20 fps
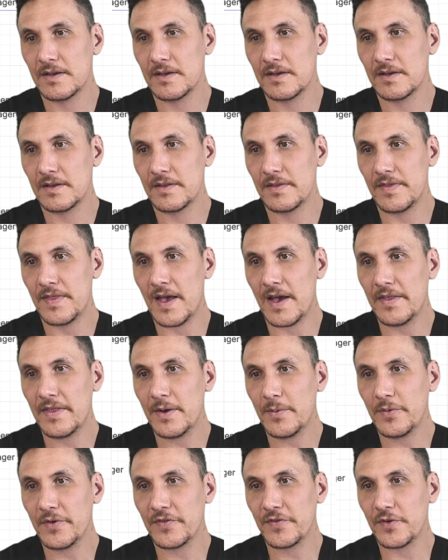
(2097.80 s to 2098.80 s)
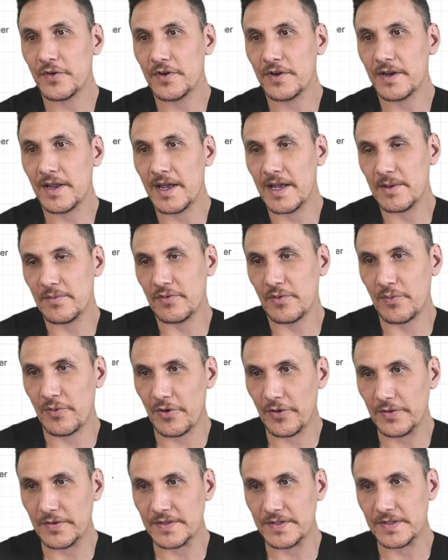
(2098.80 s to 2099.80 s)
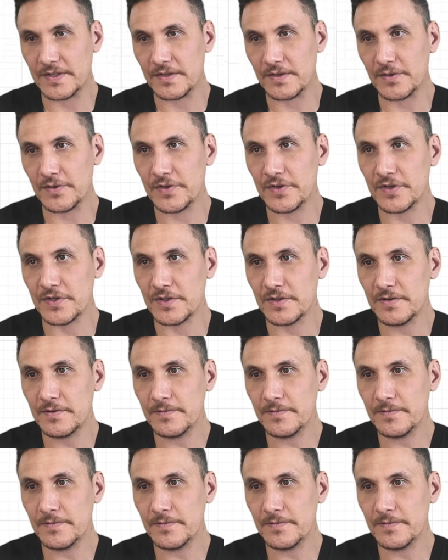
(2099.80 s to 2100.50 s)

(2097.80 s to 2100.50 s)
now that we've got a proposed solution,